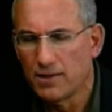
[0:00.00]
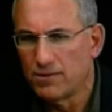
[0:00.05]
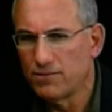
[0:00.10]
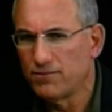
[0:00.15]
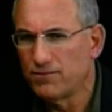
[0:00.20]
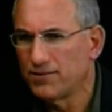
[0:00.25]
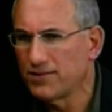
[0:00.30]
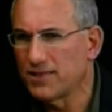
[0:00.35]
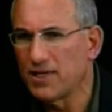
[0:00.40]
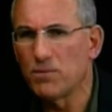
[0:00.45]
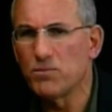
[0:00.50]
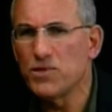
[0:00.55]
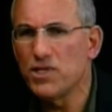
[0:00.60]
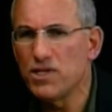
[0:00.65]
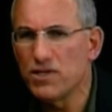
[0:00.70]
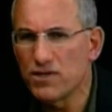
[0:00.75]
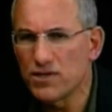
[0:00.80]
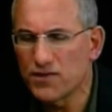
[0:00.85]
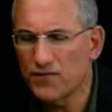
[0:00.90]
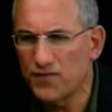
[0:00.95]
Some
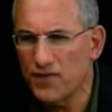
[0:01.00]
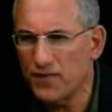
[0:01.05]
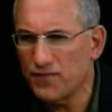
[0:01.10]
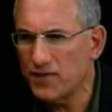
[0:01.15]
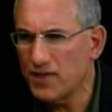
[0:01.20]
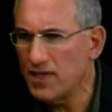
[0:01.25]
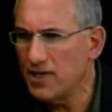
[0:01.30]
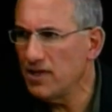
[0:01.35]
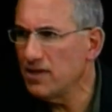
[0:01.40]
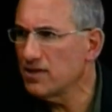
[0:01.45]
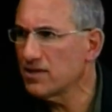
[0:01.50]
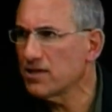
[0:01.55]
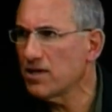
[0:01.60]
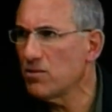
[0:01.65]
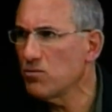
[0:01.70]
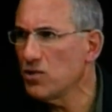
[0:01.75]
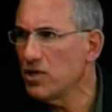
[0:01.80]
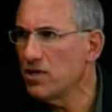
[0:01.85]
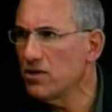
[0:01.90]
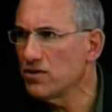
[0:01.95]
years fifteen,
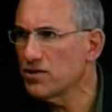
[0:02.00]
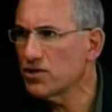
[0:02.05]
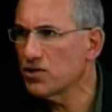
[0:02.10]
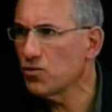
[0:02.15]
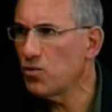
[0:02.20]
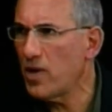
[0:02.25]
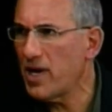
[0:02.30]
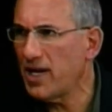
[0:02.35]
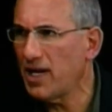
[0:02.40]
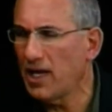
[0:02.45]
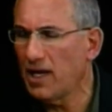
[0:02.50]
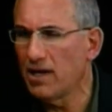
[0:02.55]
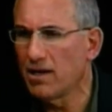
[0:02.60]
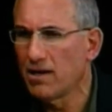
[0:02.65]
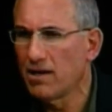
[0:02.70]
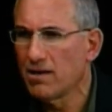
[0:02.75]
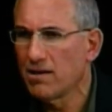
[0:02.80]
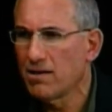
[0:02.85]
some years twenty.